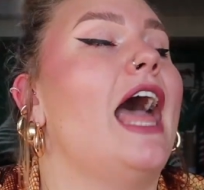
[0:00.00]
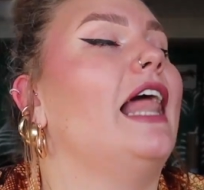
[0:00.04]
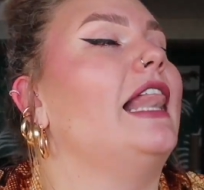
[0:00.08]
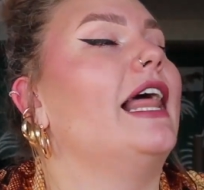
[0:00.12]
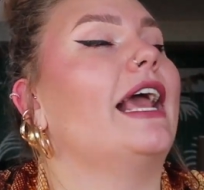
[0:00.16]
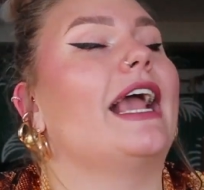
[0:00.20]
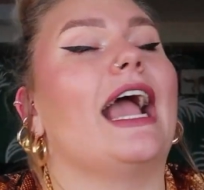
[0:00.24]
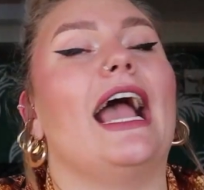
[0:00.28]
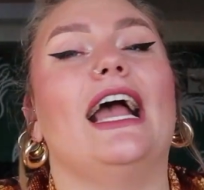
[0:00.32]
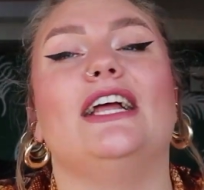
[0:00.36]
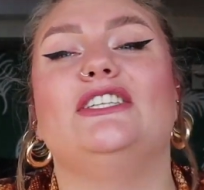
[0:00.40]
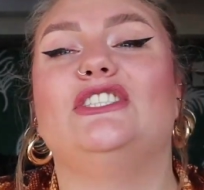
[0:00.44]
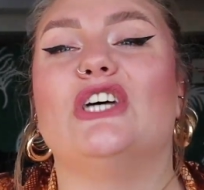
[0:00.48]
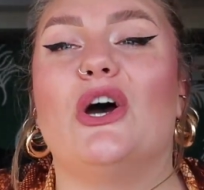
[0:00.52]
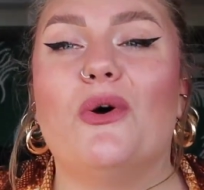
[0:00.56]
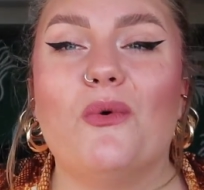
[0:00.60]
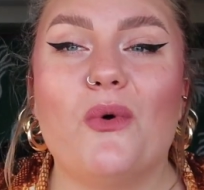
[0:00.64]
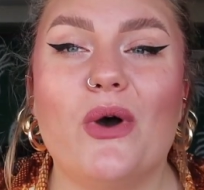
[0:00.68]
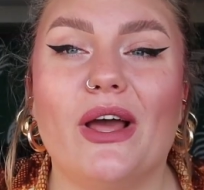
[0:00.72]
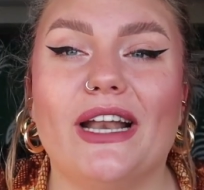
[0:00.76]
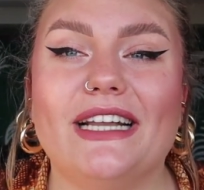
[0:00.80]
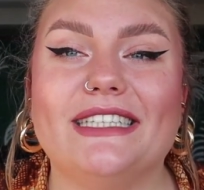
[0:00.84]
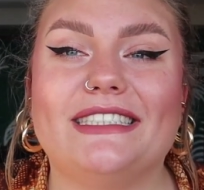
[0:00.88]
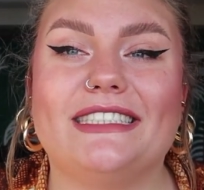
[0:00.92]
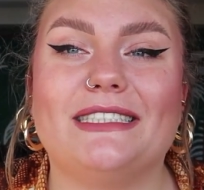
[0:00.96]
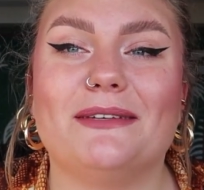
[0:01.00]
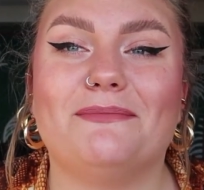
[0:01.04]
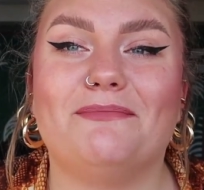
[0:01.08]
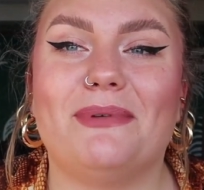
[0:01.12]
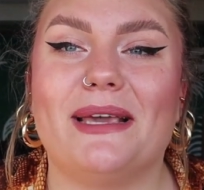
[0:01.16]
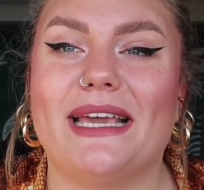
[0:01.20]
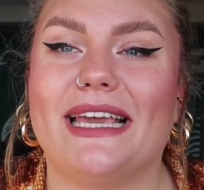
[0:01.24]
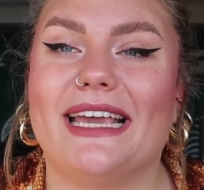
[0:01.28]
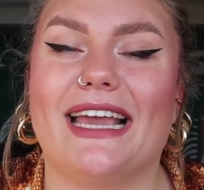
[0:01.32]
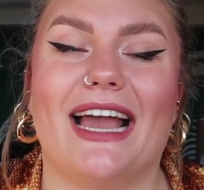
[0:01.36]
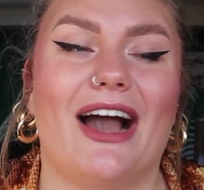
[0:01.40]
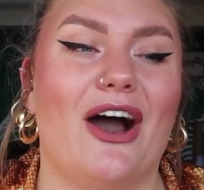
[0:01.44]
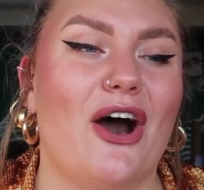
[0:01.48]
Like, I don't want it to
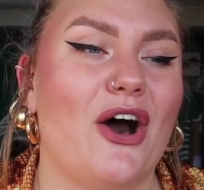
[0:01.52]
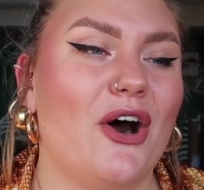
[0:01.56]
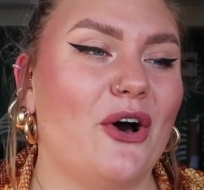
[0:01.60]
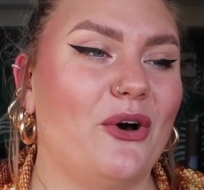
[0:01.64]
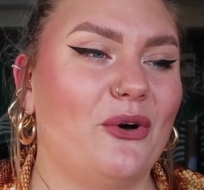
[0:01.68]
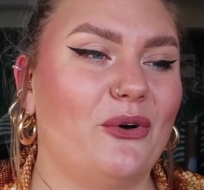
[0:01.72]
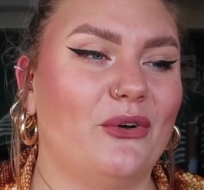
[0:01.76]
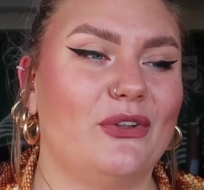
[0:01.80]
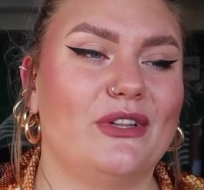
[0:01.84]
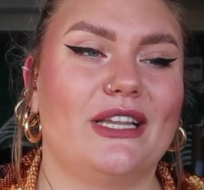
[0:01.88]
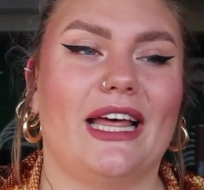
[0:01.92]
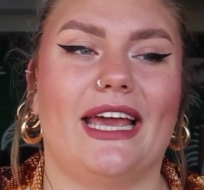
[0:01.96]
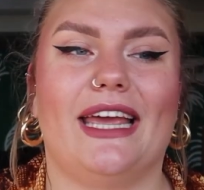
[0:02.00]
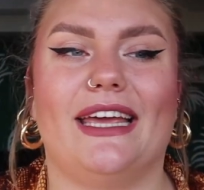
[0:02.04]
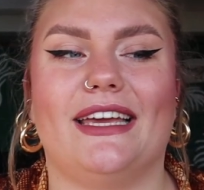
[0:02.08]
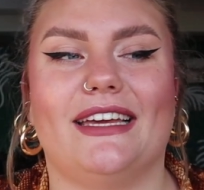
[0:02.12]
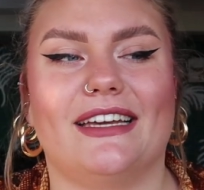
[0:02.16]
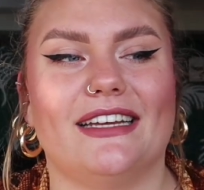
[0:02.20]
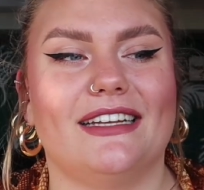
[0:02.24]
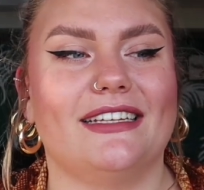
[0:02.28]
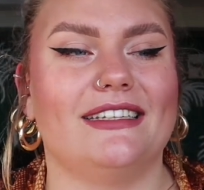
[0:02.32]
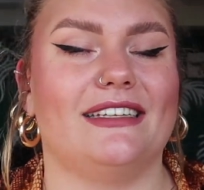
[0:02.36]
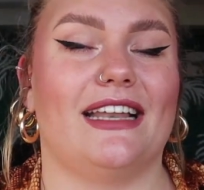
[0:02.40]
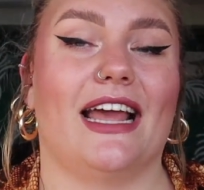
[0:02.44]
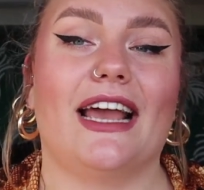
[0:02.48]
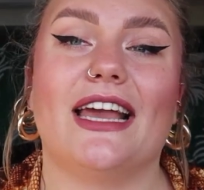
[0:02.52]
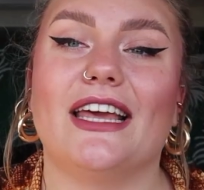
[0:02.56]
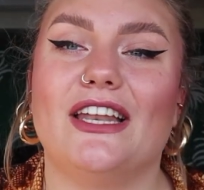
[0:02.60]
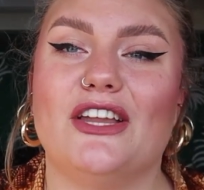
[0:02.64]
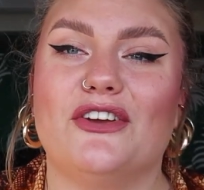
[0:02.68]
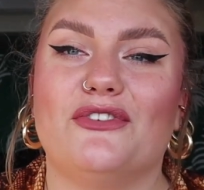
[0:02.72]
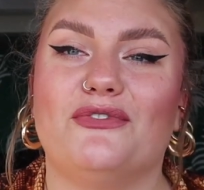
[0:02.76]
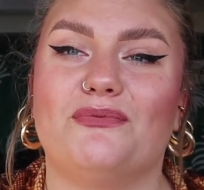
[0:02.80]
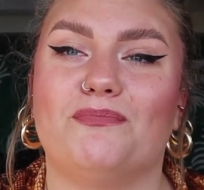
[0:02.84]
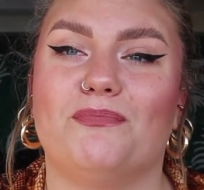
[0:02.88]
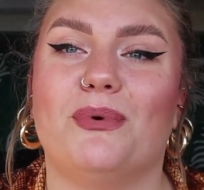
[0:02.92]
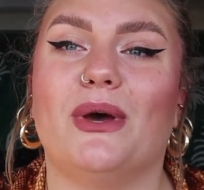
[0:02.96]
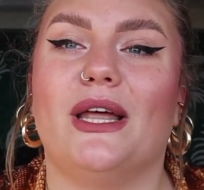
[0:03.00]
be all, like,
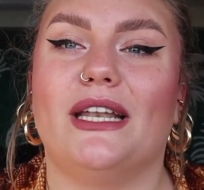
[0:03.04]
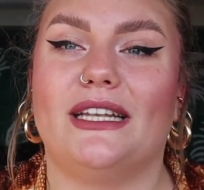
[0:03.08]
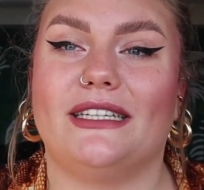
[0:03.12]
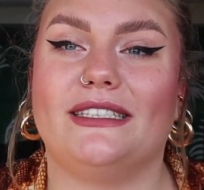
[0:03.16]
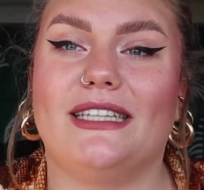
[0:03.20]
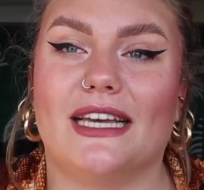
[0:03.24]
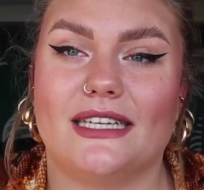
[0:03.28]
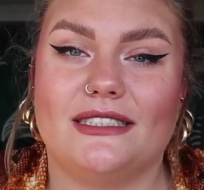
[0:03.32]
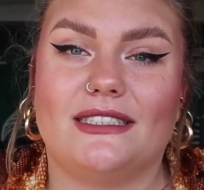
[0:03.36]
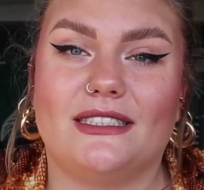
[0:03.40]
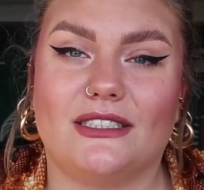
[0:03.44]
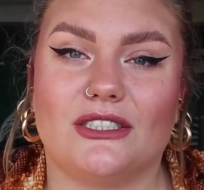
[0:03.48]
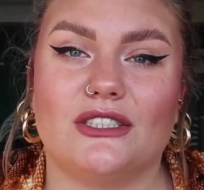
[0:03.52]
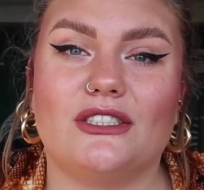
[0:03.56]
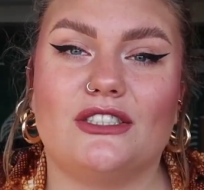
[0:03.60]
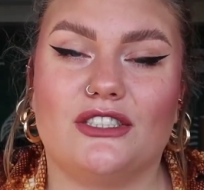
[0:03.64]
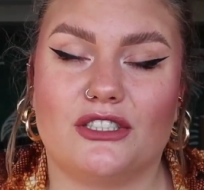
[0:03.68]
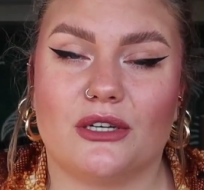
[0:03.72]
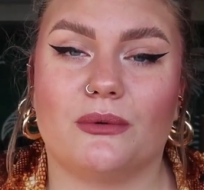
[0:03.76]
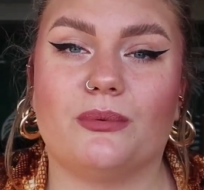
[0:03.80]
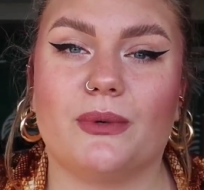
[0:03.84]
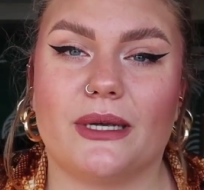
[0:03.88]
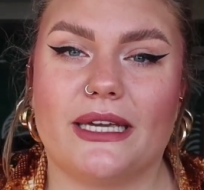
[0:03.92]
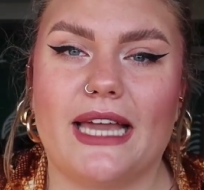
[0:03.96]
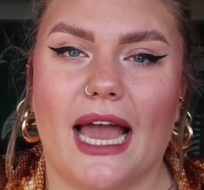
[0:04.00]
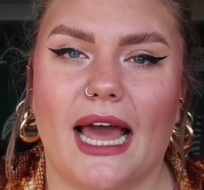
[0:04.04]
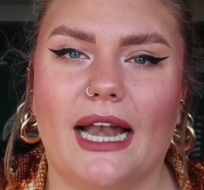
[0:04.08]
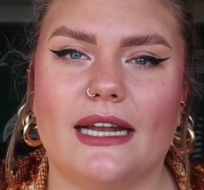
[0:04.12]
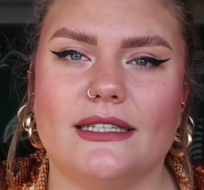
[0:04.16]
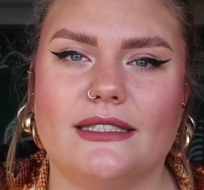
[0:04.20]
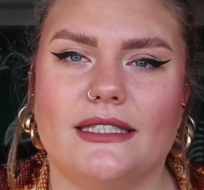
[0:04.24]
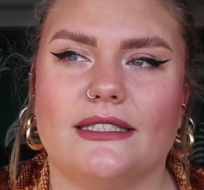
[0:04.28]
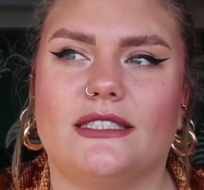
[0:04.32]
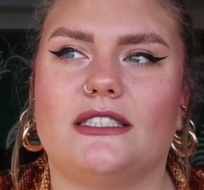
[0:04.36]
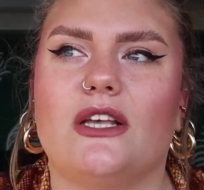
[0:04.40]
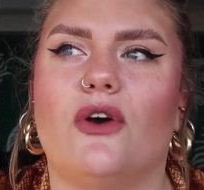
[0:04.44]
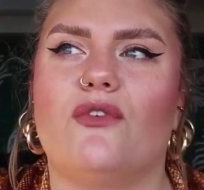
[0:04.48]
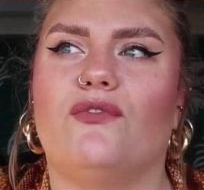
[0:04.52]
negative, but that's just the
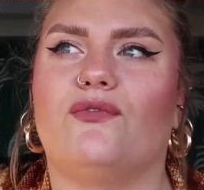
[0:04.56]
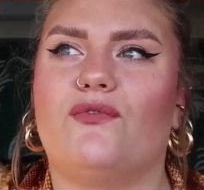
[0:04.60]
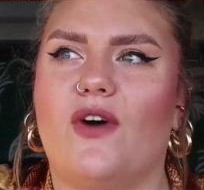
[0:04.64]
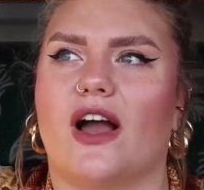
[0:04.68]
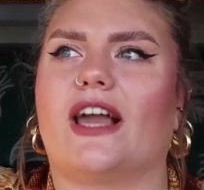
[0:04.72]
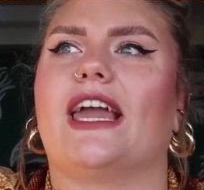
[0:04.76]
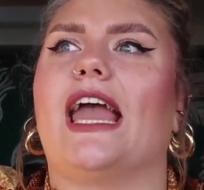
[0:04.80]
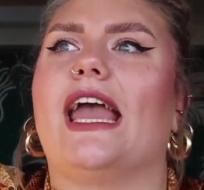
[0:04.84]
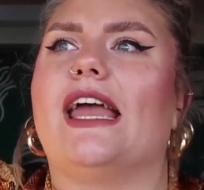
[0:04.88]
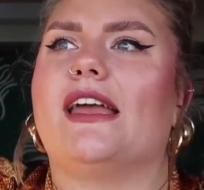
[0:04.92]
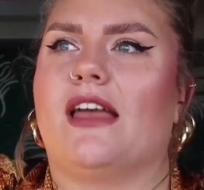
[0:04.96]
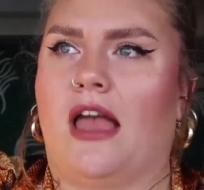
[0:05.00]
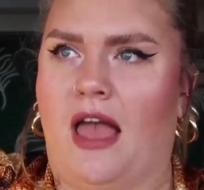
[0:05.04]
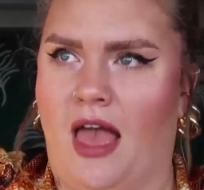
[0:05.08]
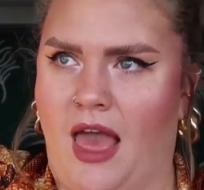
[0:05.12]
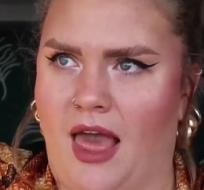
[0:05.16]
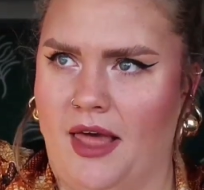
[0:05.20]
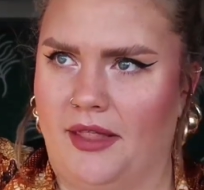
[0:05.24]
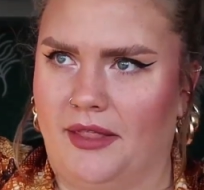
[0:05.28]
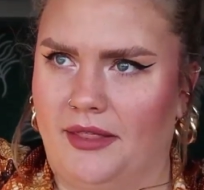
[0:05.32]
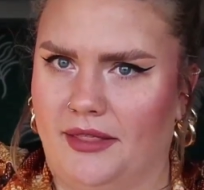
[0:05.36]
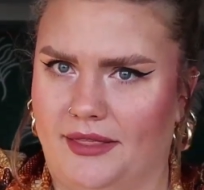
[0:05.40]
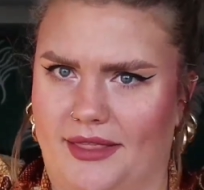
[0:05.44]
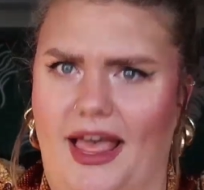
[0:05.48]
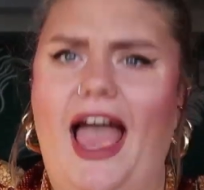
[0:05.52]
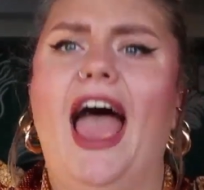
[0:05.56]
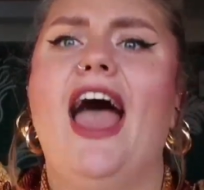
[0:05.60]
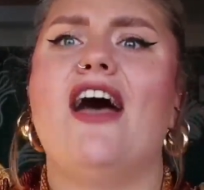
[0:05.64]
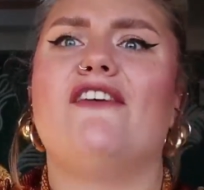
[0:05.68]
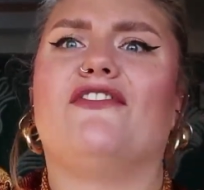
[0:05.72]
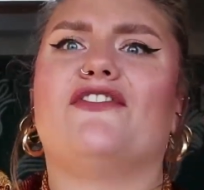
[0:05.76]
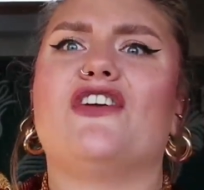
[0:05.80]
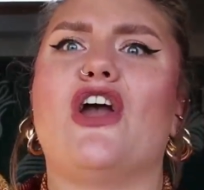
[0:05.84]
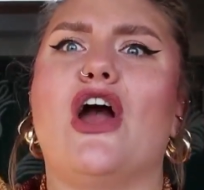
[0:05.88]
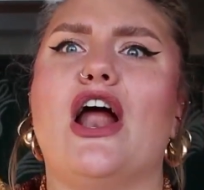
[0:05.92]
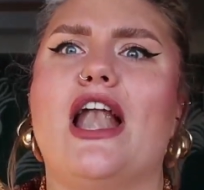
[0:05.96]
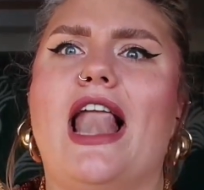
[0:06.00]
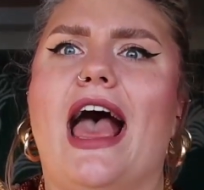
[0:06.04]
reality. So fucking live
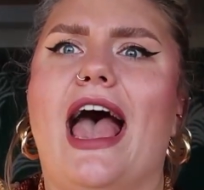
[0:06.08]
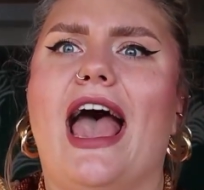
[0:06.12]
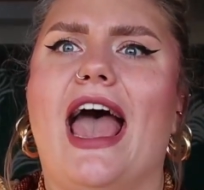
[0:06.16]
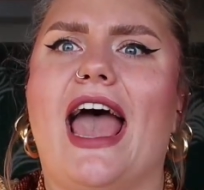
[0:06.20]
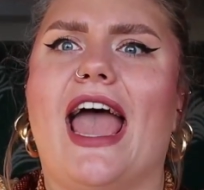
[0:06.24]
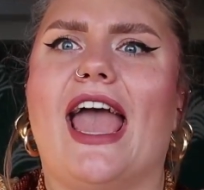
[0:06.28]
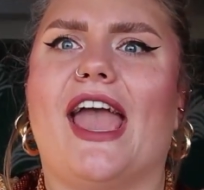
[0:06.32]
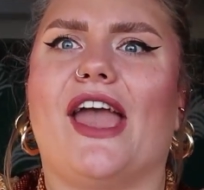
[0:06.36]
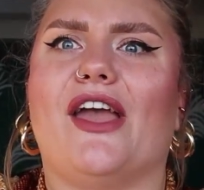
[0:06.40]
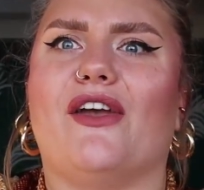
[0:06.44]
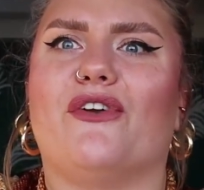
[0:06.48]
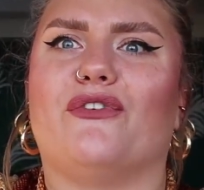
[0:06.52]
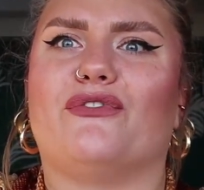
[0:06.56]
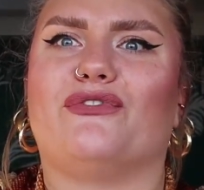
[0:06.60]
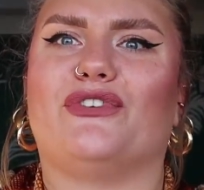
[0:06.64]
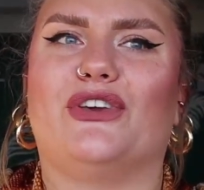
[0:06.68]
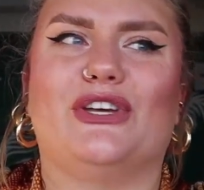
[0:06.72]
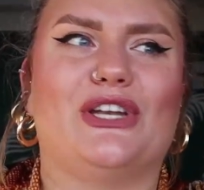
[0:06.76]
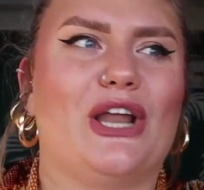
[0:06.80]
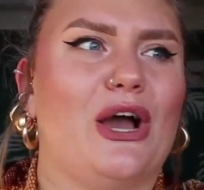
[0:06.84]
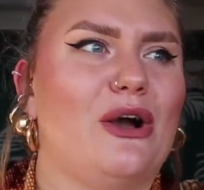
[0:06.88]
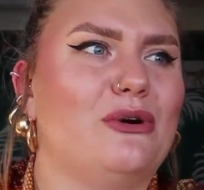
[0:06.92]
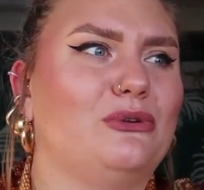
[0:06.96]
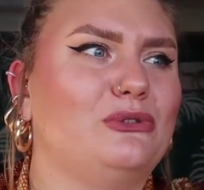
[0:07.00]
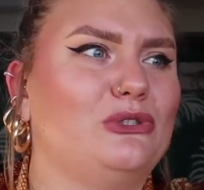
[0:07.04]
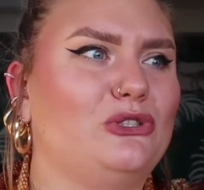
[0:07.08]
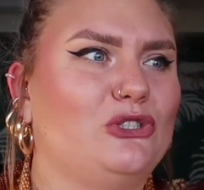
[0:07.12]
your life, you know?